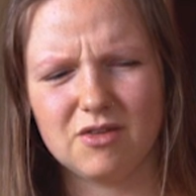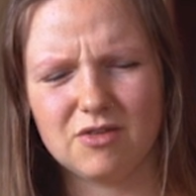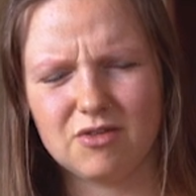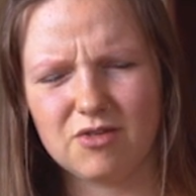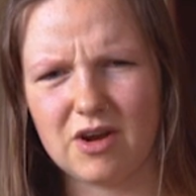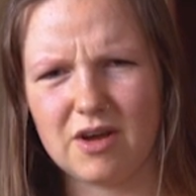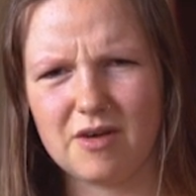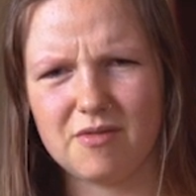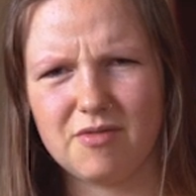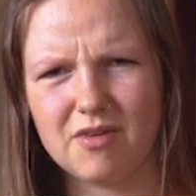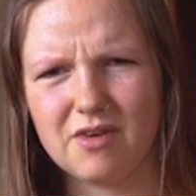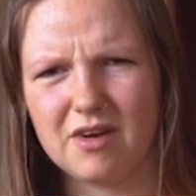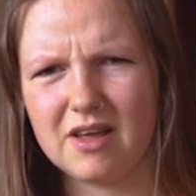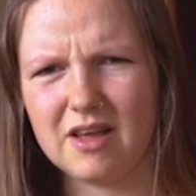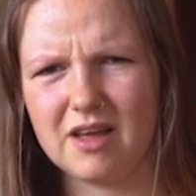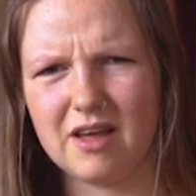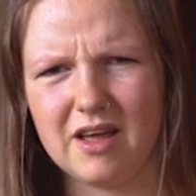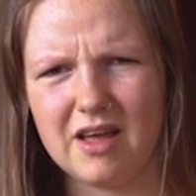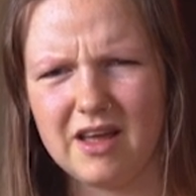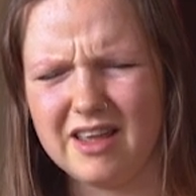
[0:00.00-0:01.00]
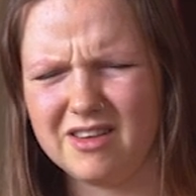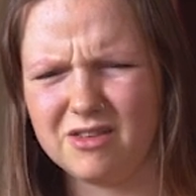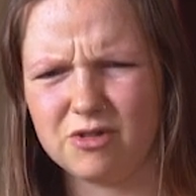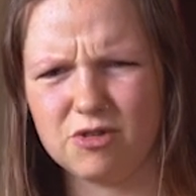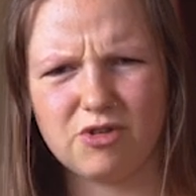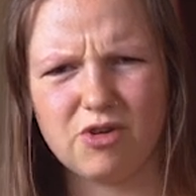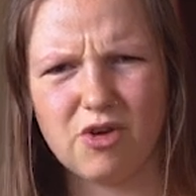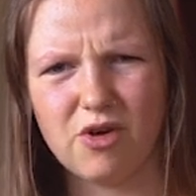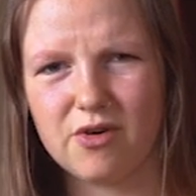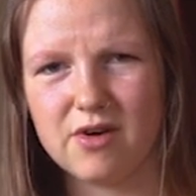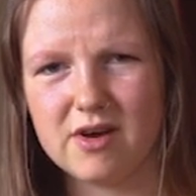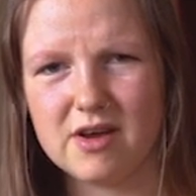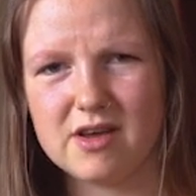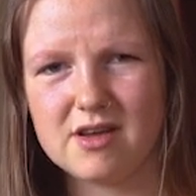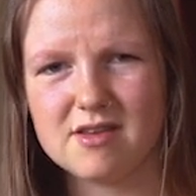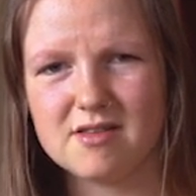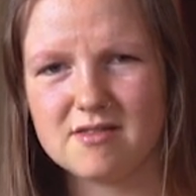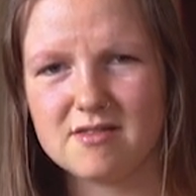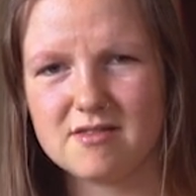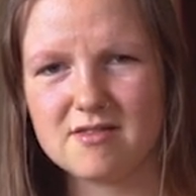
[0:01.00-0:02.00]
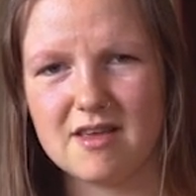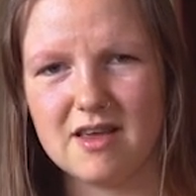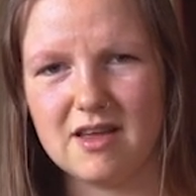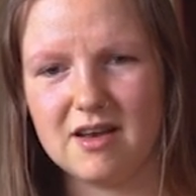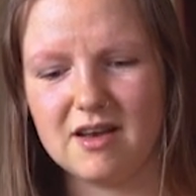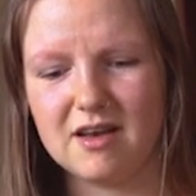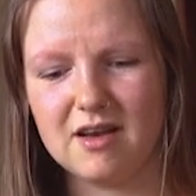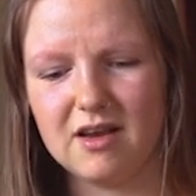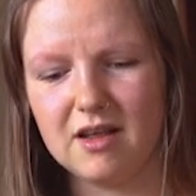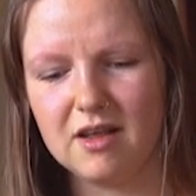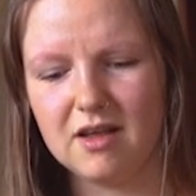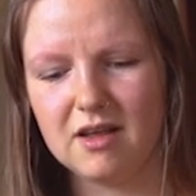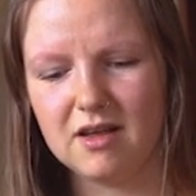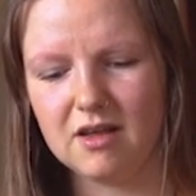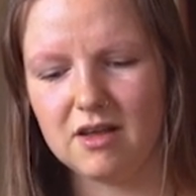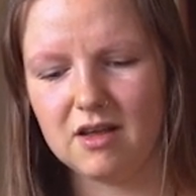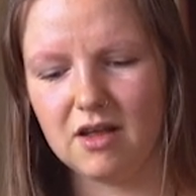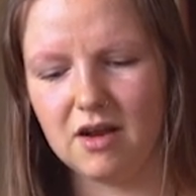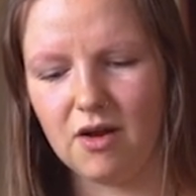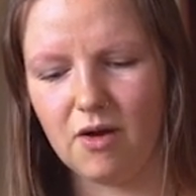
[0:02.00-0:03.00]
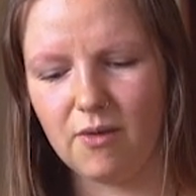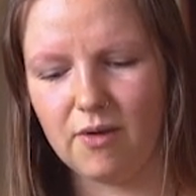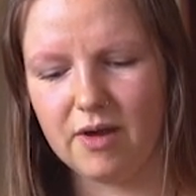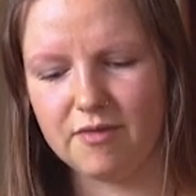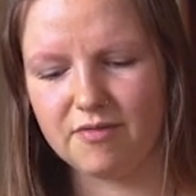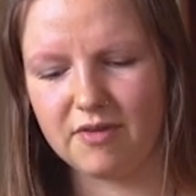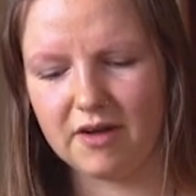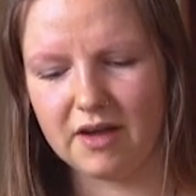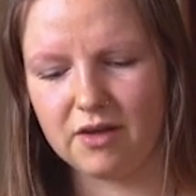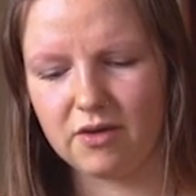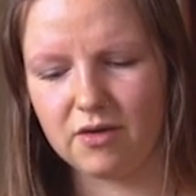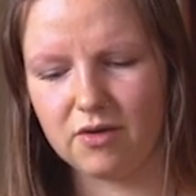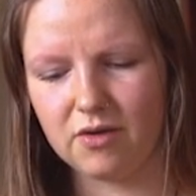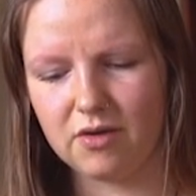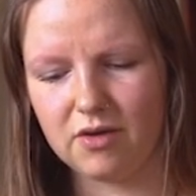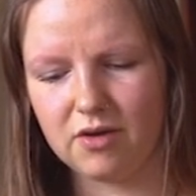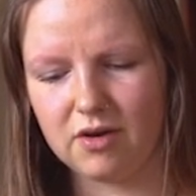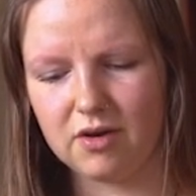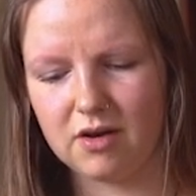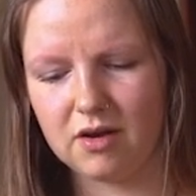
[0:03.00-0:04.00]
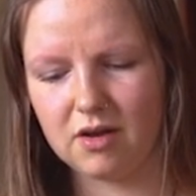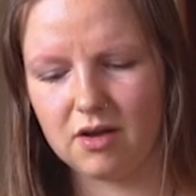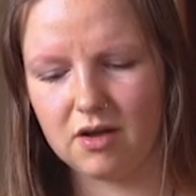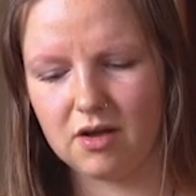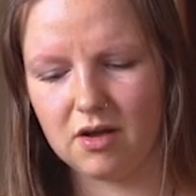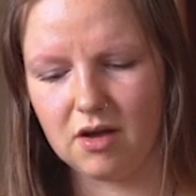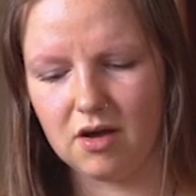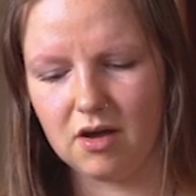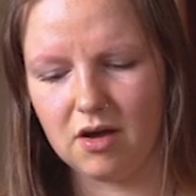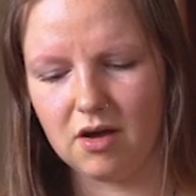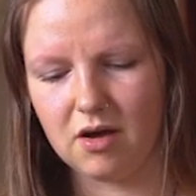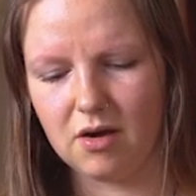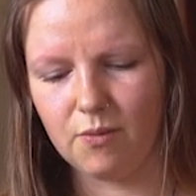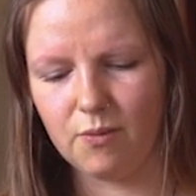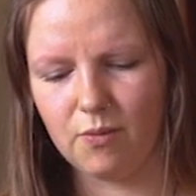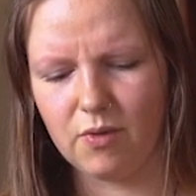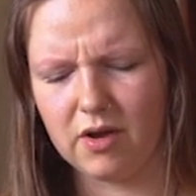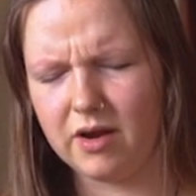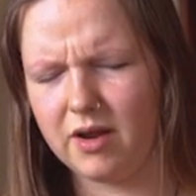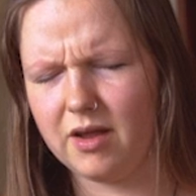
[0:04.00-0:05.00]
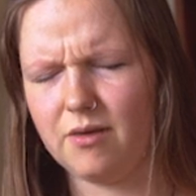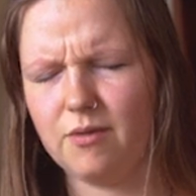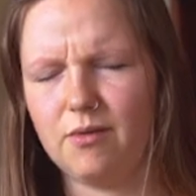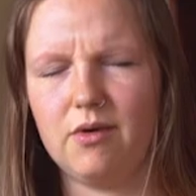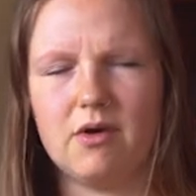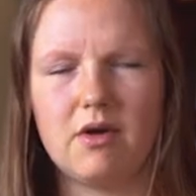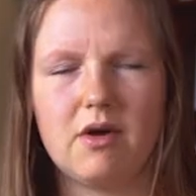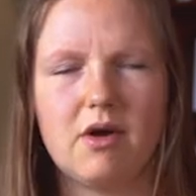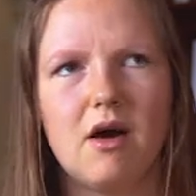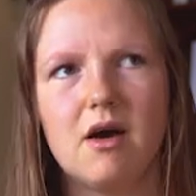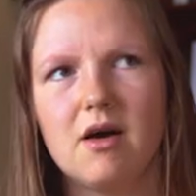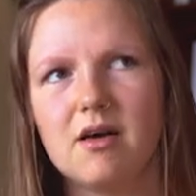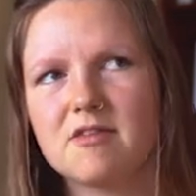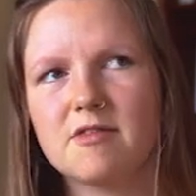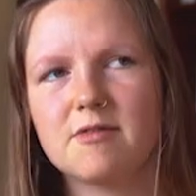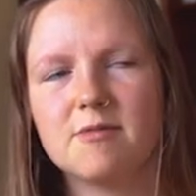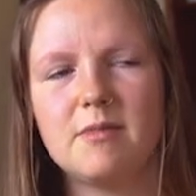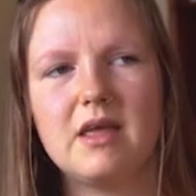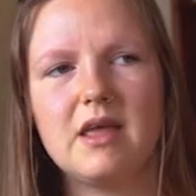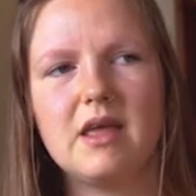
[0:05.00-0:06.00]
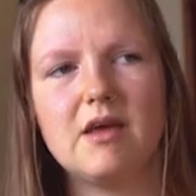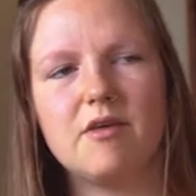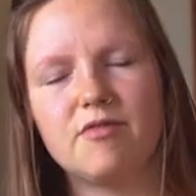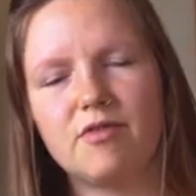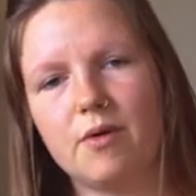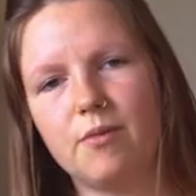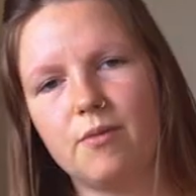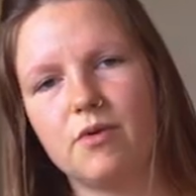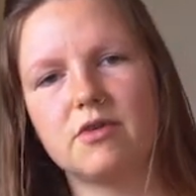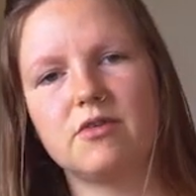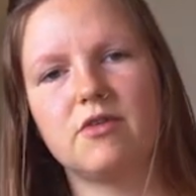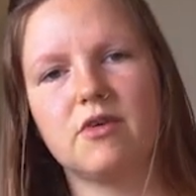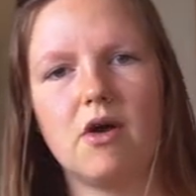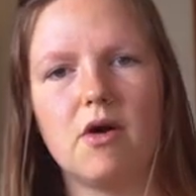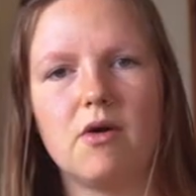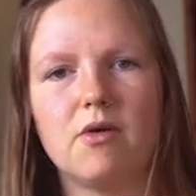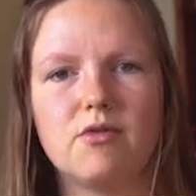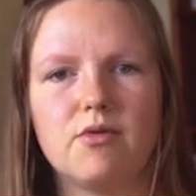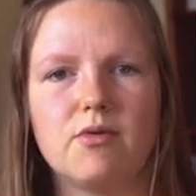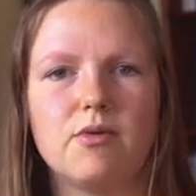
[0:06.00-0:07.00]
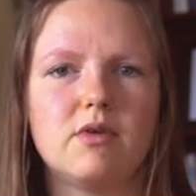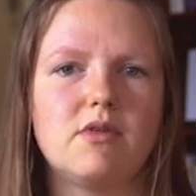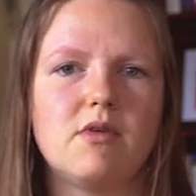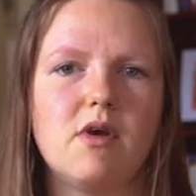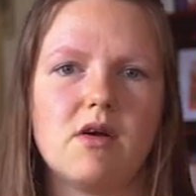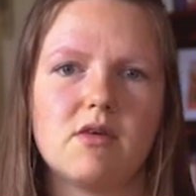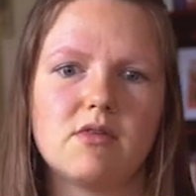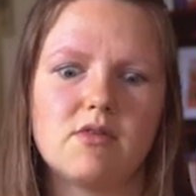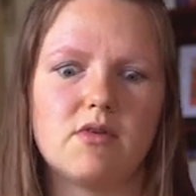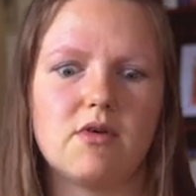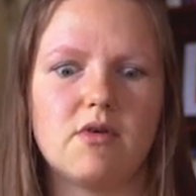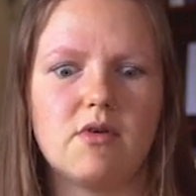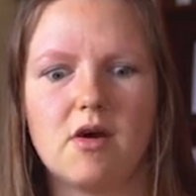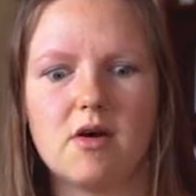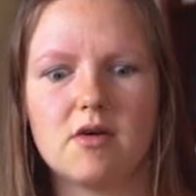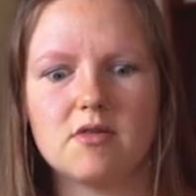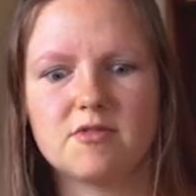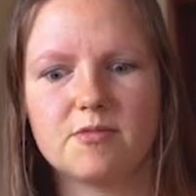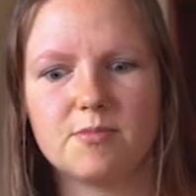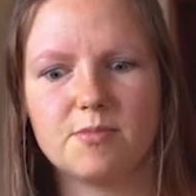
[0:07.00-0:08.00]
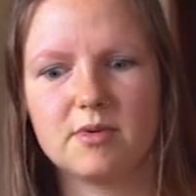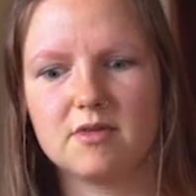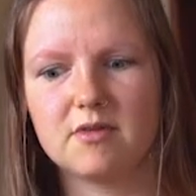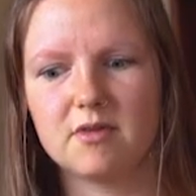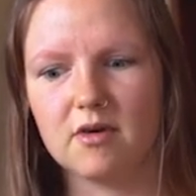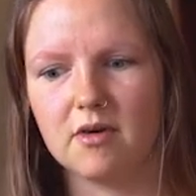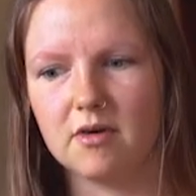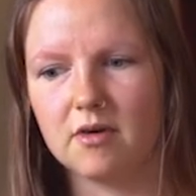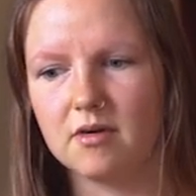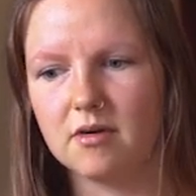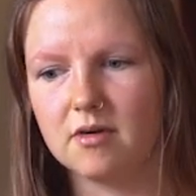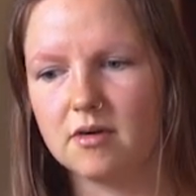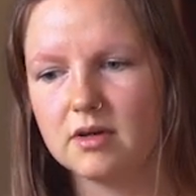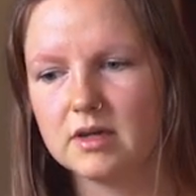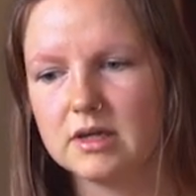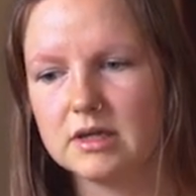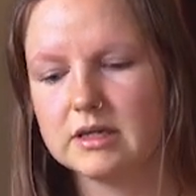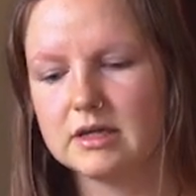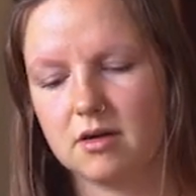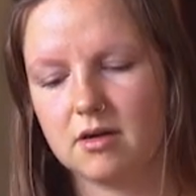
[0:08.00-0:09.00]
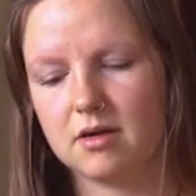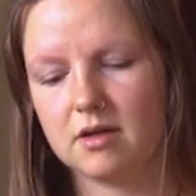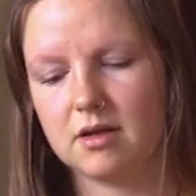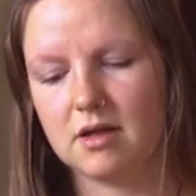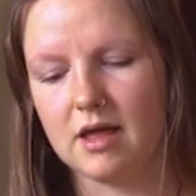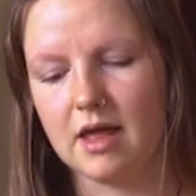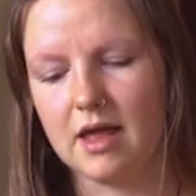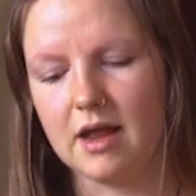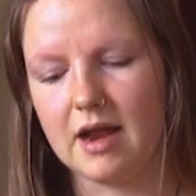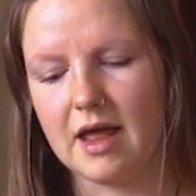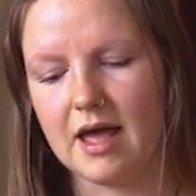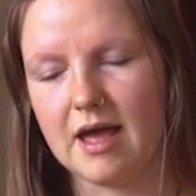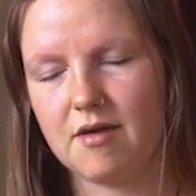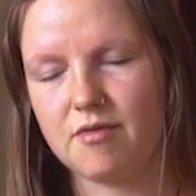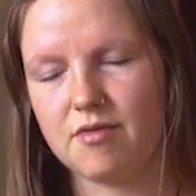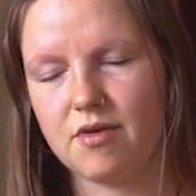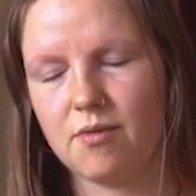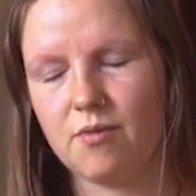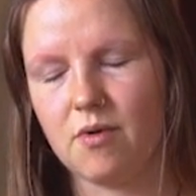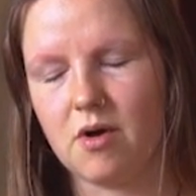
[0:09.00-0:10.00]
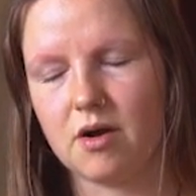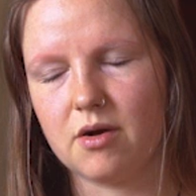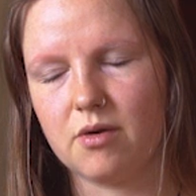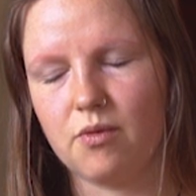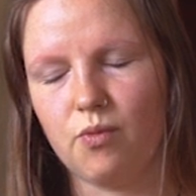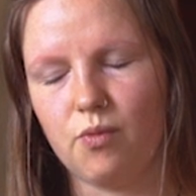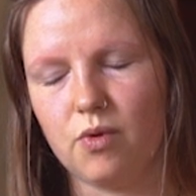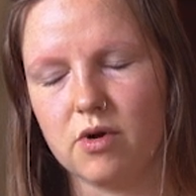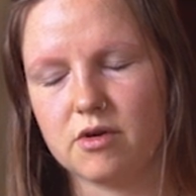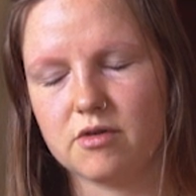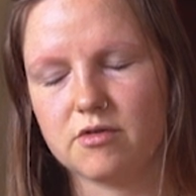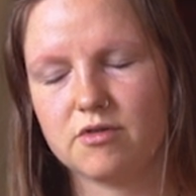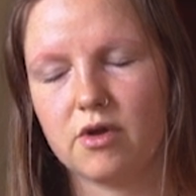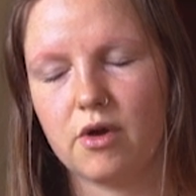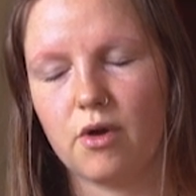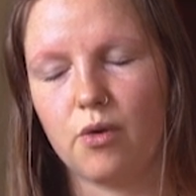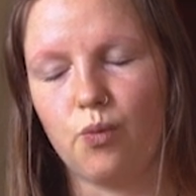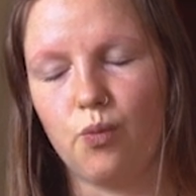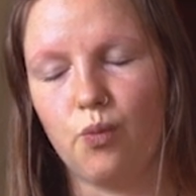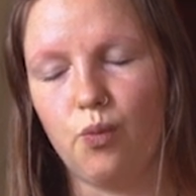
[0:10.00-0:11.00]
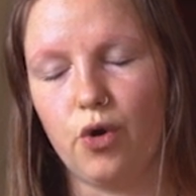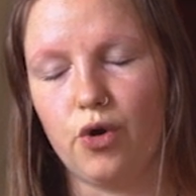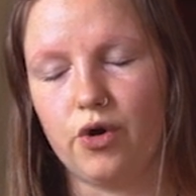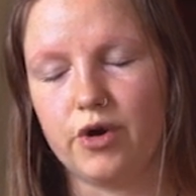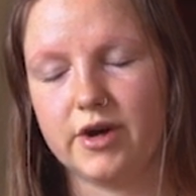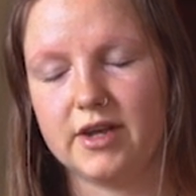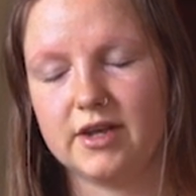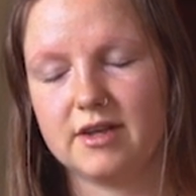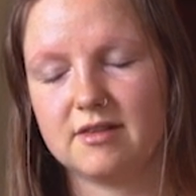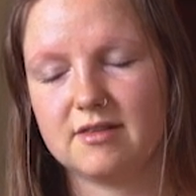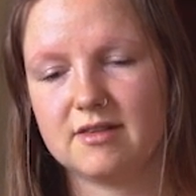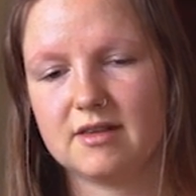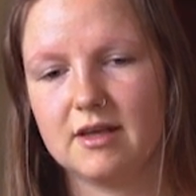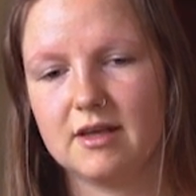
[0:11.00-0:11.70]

travel uh, insurance and you know if I could uh, what it would cost me if I were to go to a doctor or hospital and everyone was worried